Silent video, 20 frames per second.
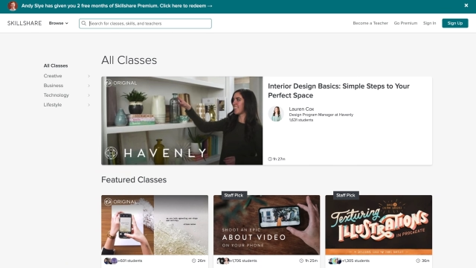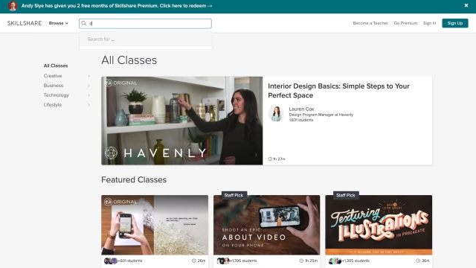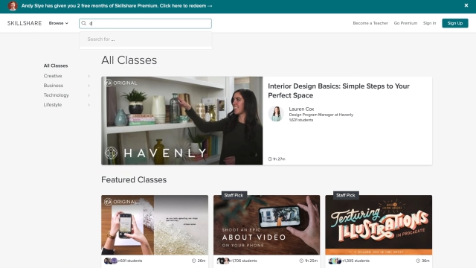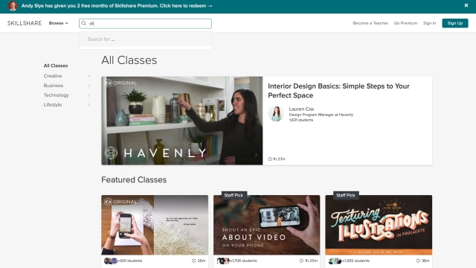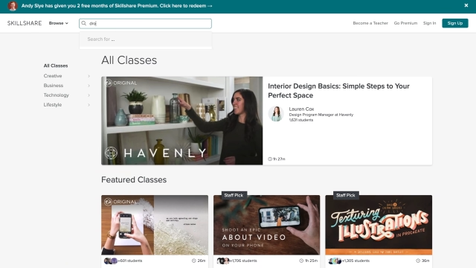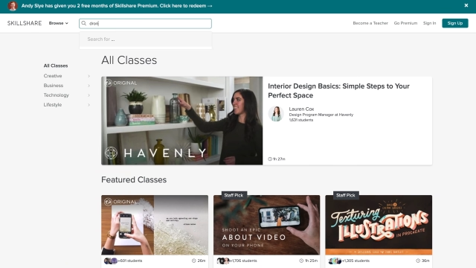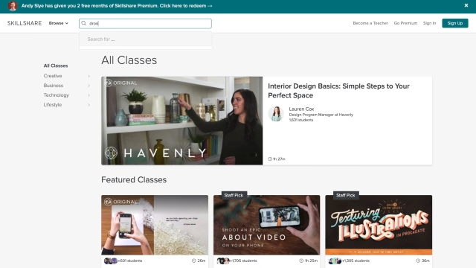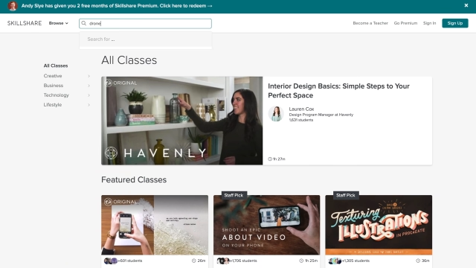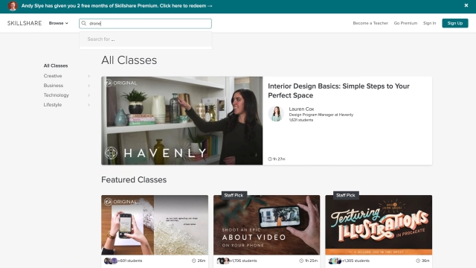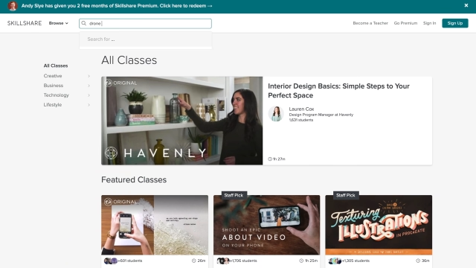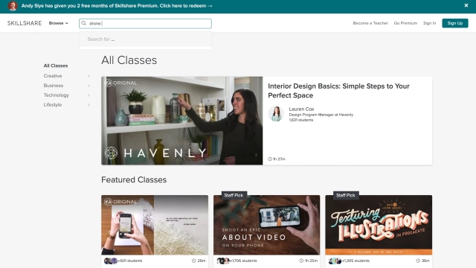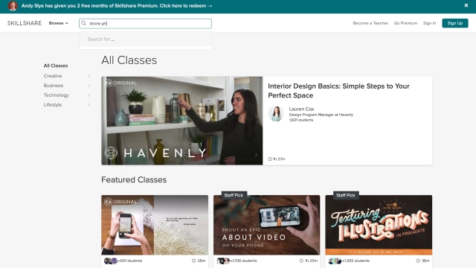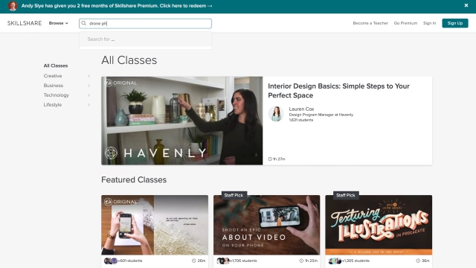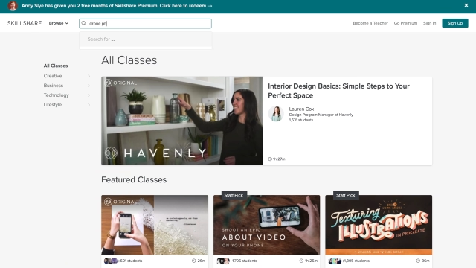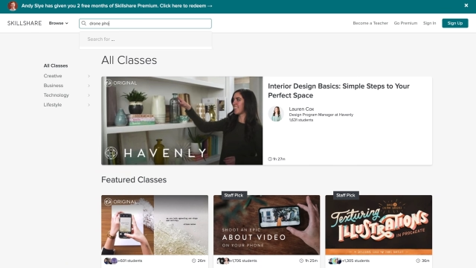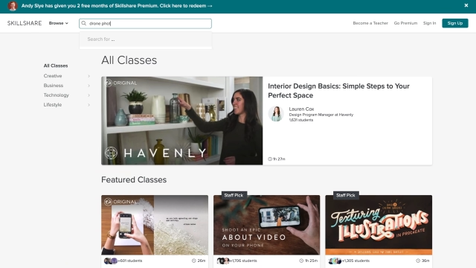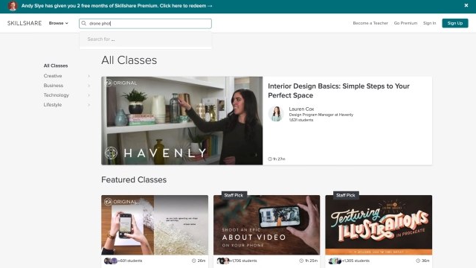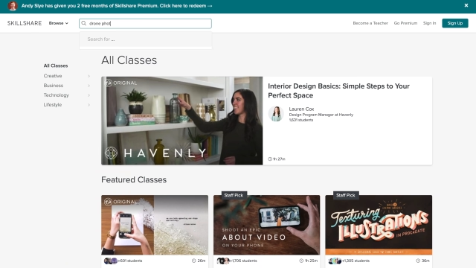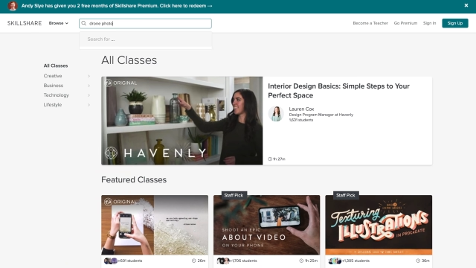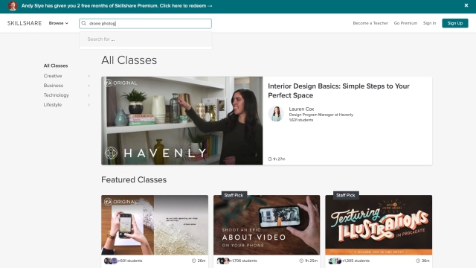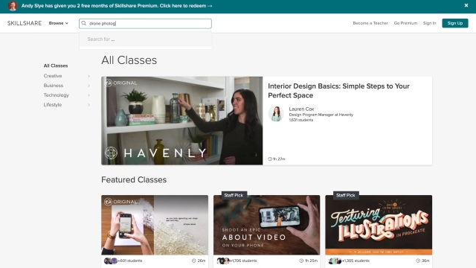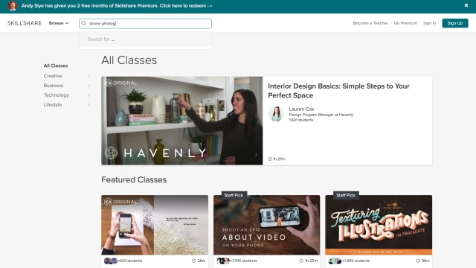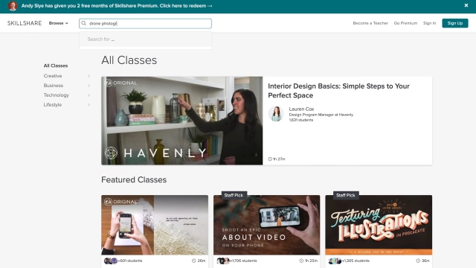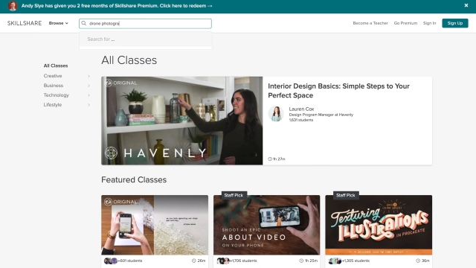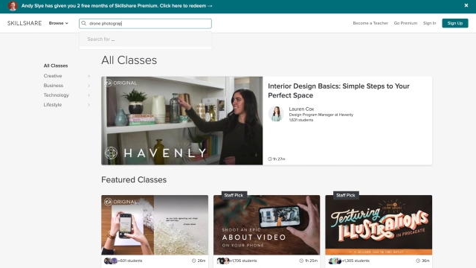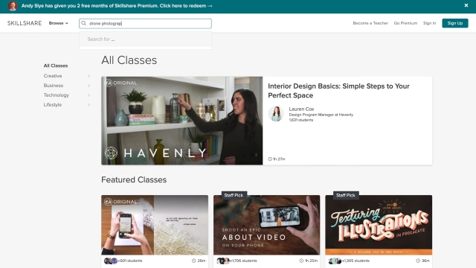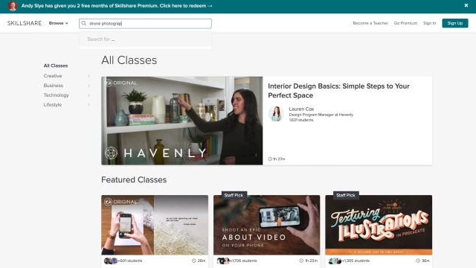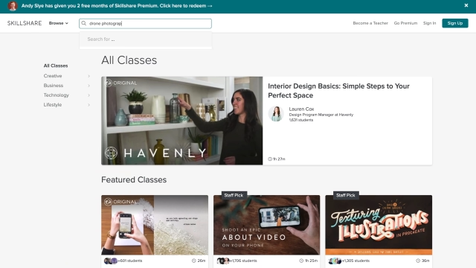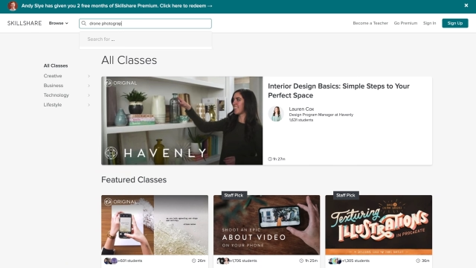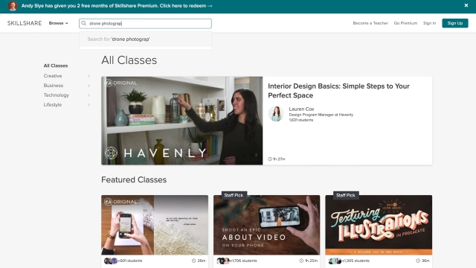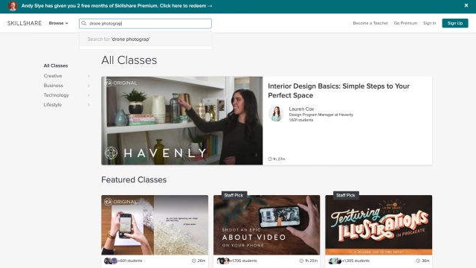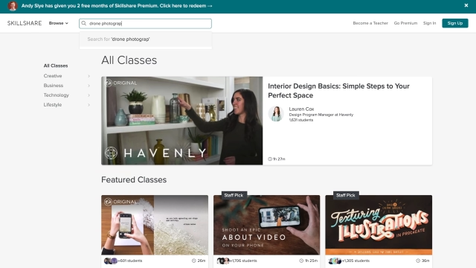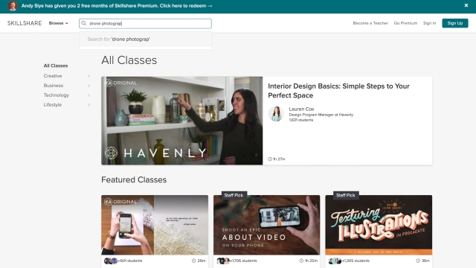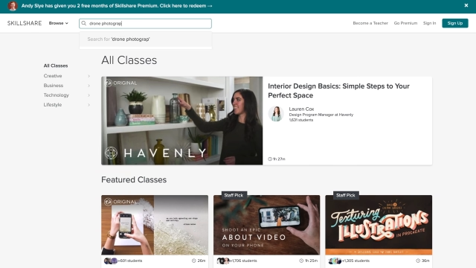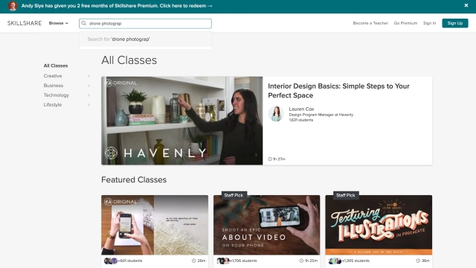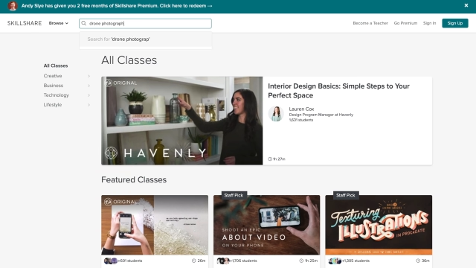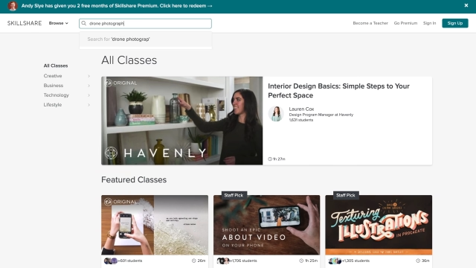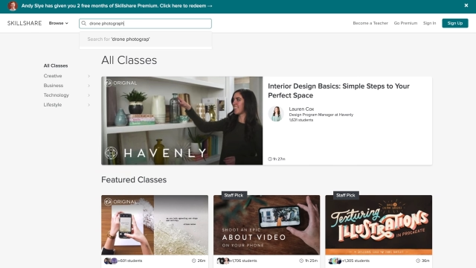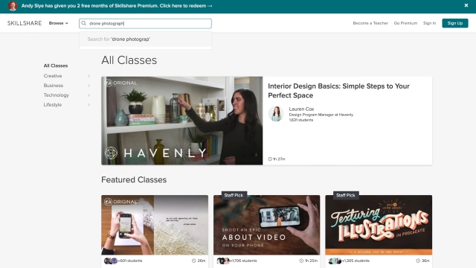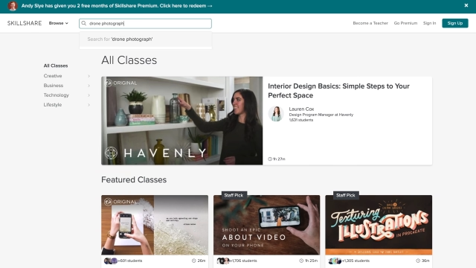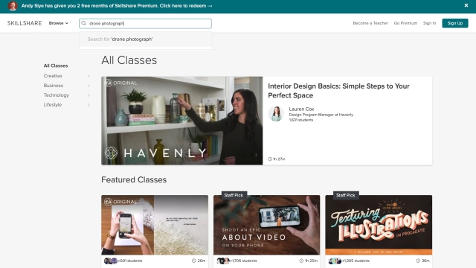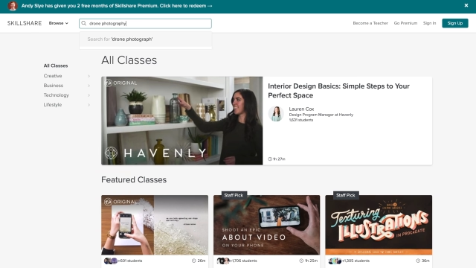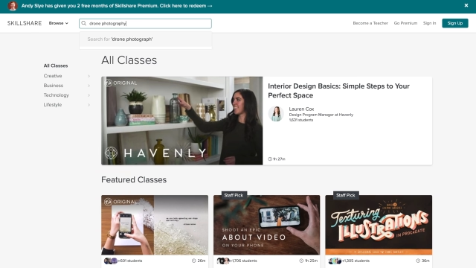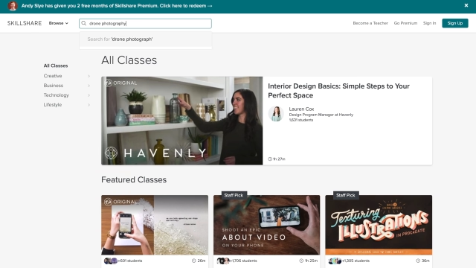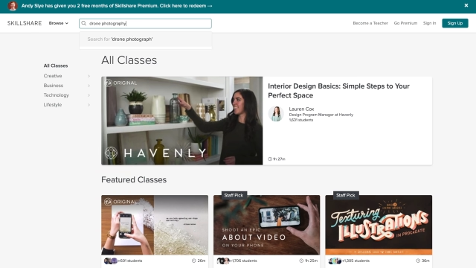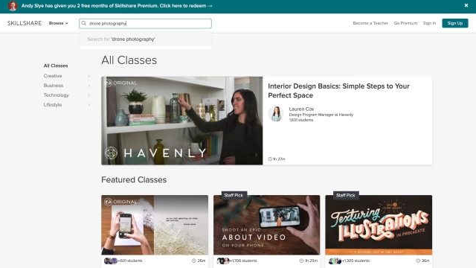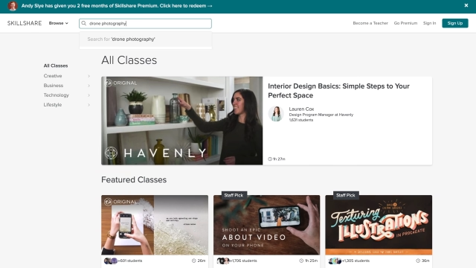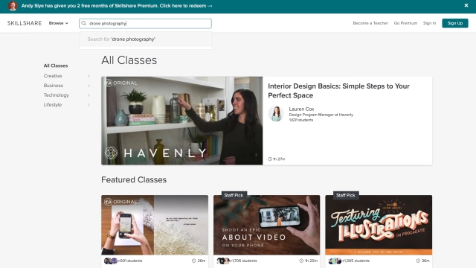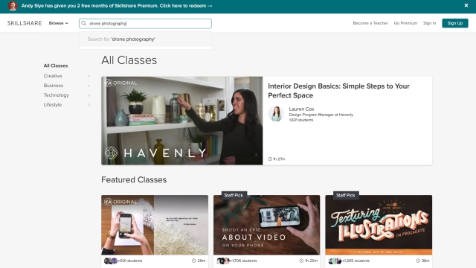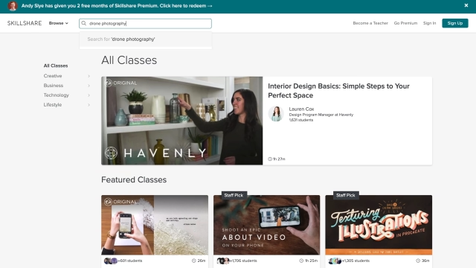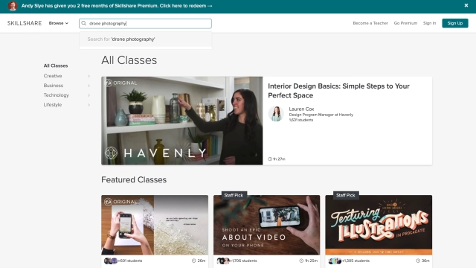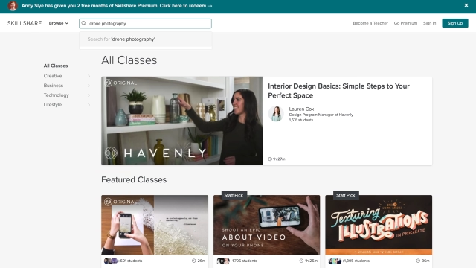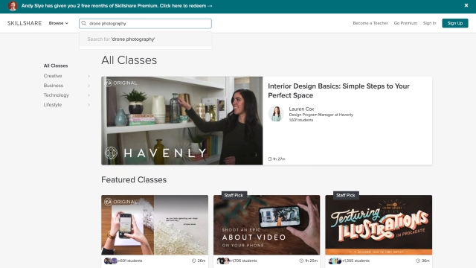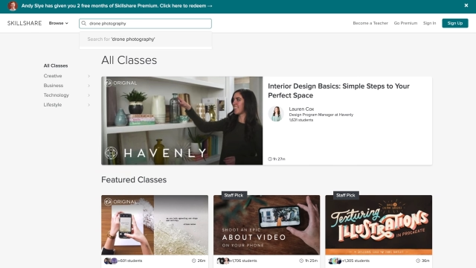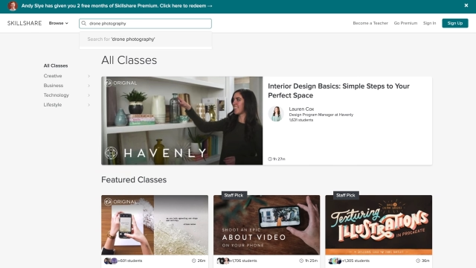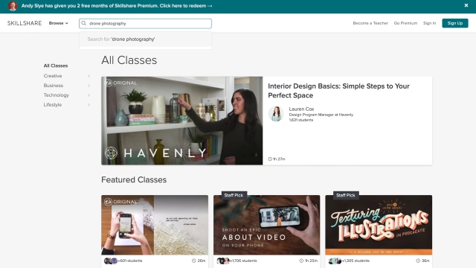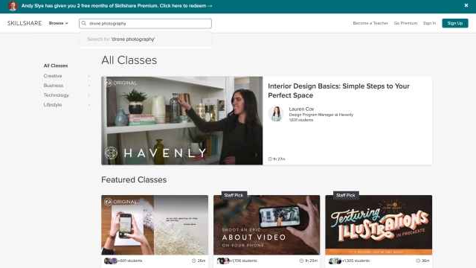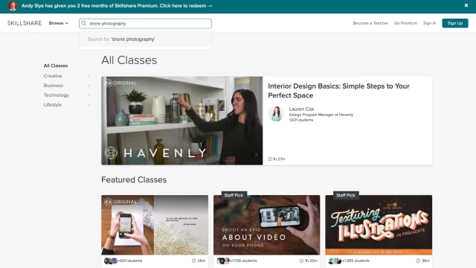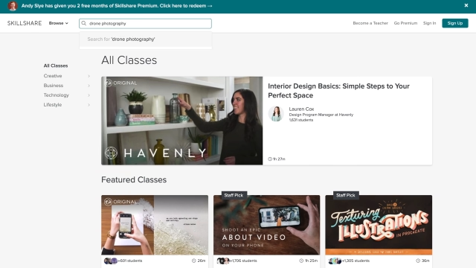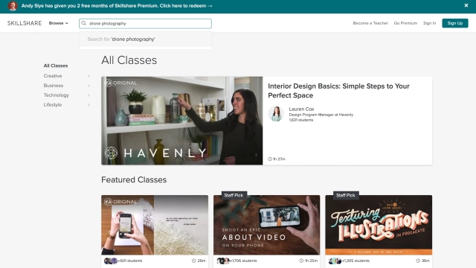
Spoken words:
[unreadable: no face in view]